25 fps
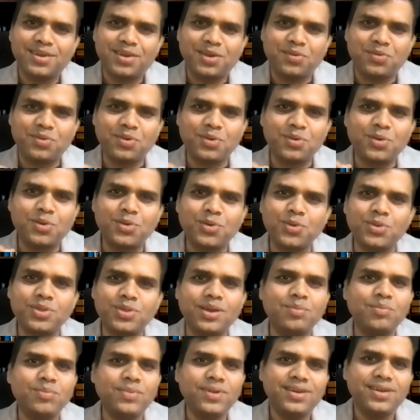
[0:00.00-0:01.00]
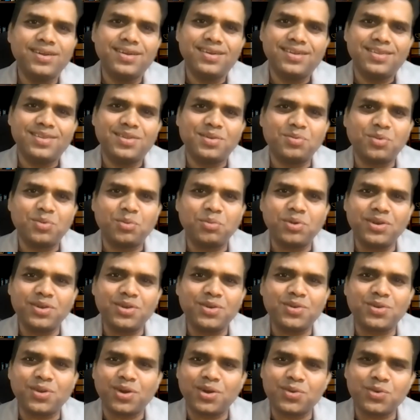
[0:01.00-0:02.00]
If you go to them, the moment
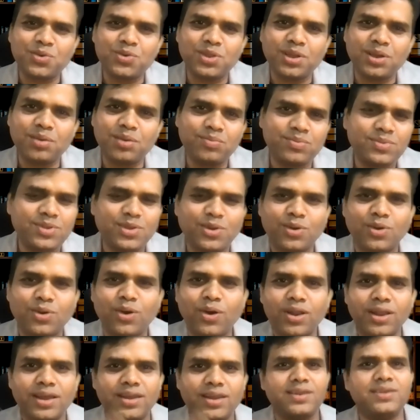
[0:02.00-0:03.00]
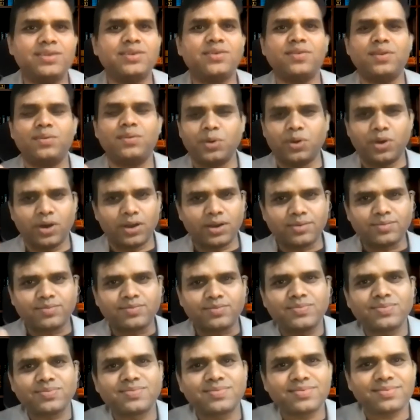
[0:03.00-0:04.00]
you talk to them, your all energy will be gone.
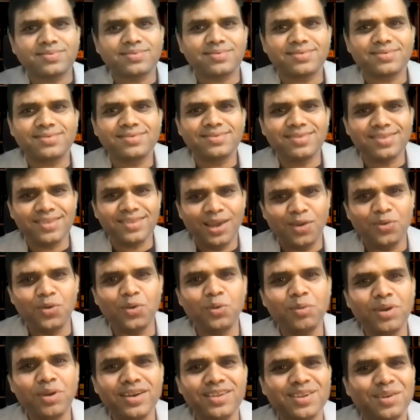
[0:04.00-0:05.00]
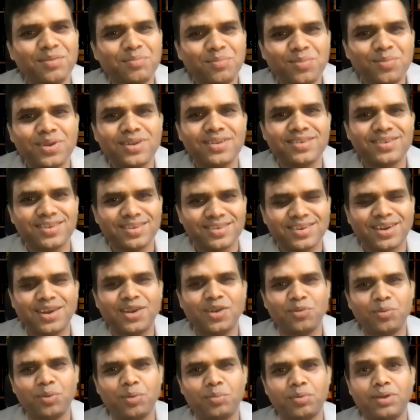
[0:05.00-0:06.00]
Have you met some such
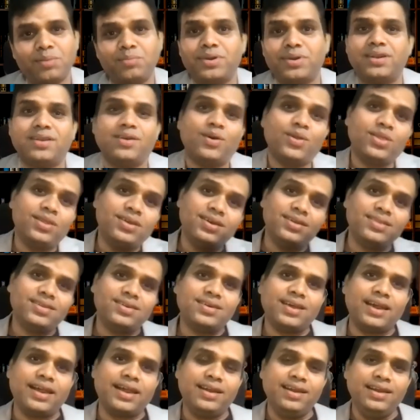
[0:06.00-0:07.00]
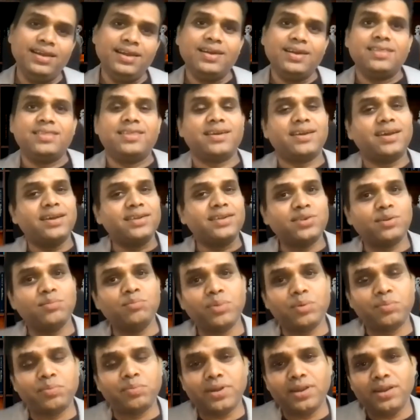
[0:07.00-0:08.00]
kind of people? But on the other hand, there are
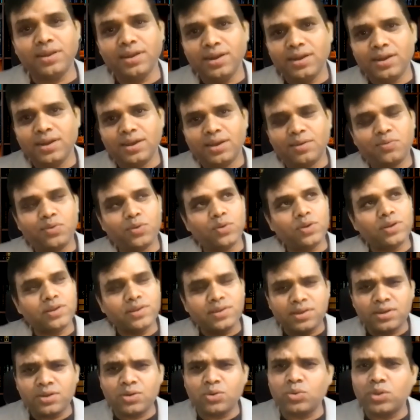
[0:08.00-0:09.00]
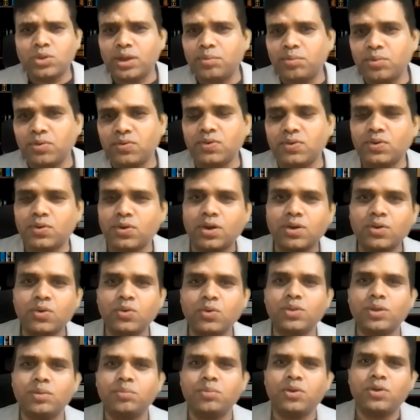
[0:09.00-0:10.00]
some people, if you listen to them, if you talk
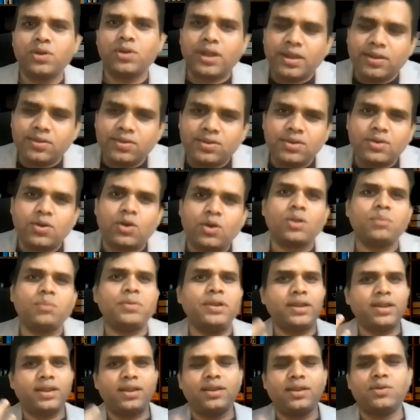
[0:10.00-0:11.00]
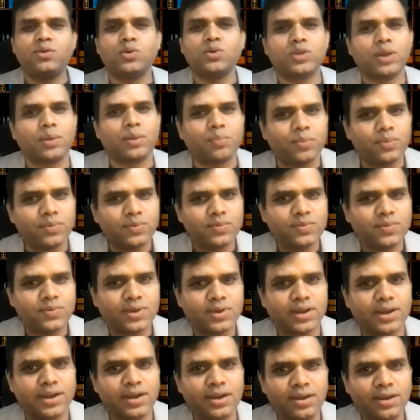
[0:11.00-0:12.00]
to them, your energy automatically goes up,
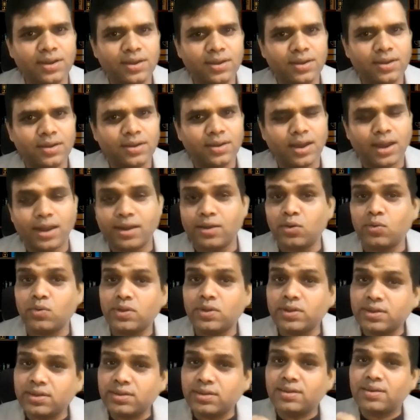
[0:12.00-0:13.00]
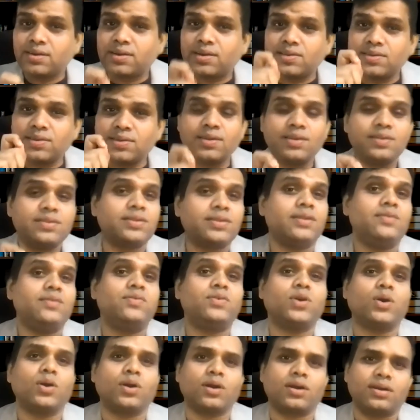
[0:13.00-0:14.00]
right? And you will see the reason is
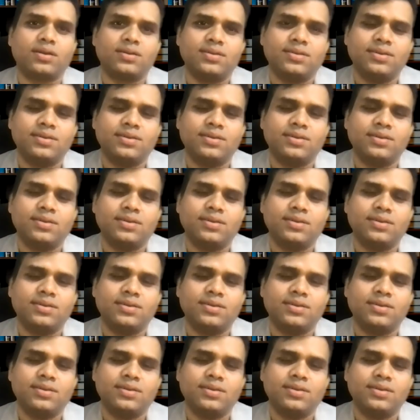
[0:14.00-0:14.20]
self-talk.